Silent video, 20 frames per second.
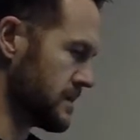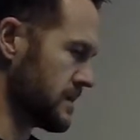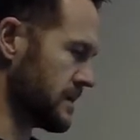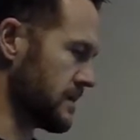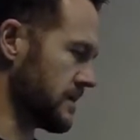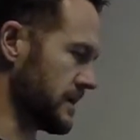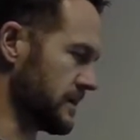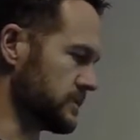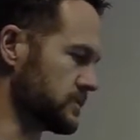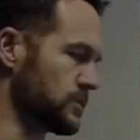
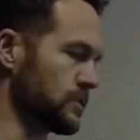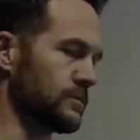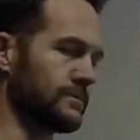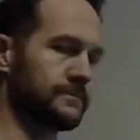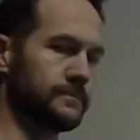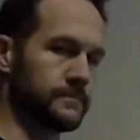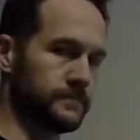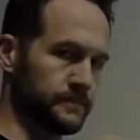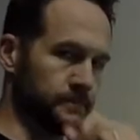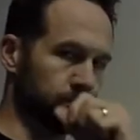All right, so
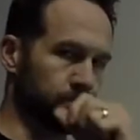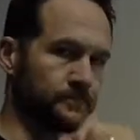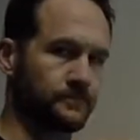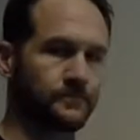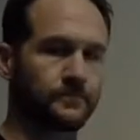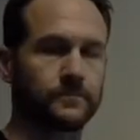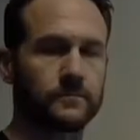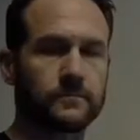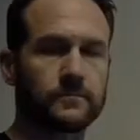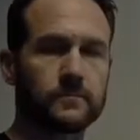
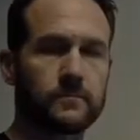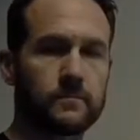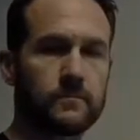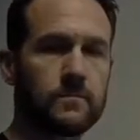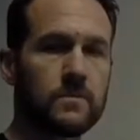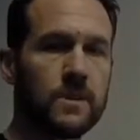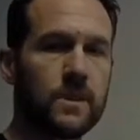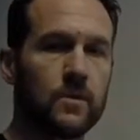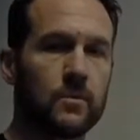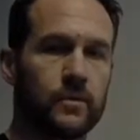
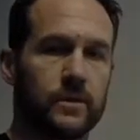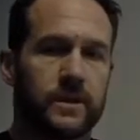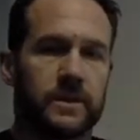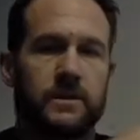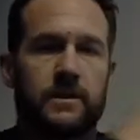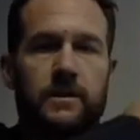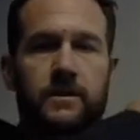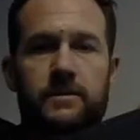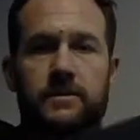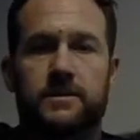we did
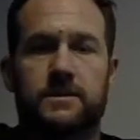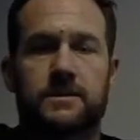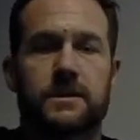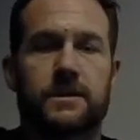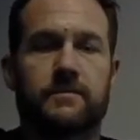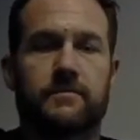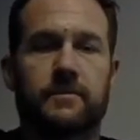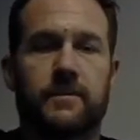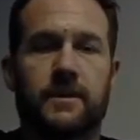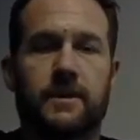all this
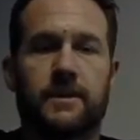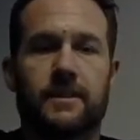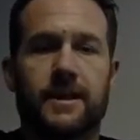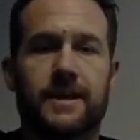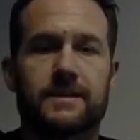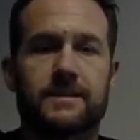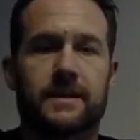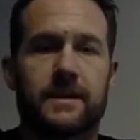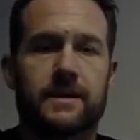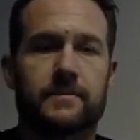stuff
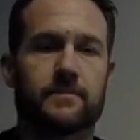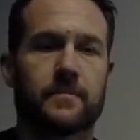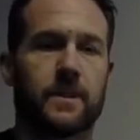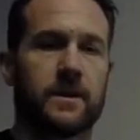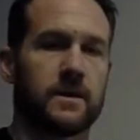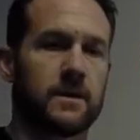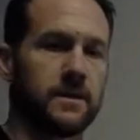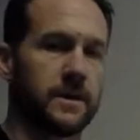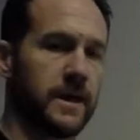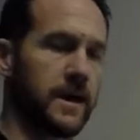last time.
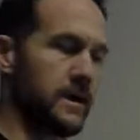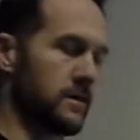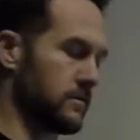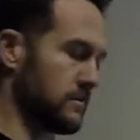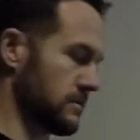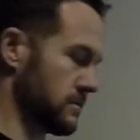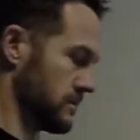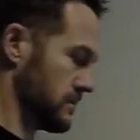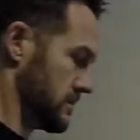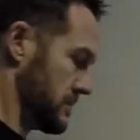Now
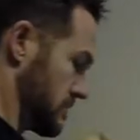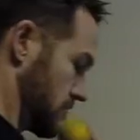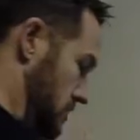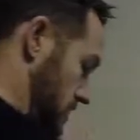we're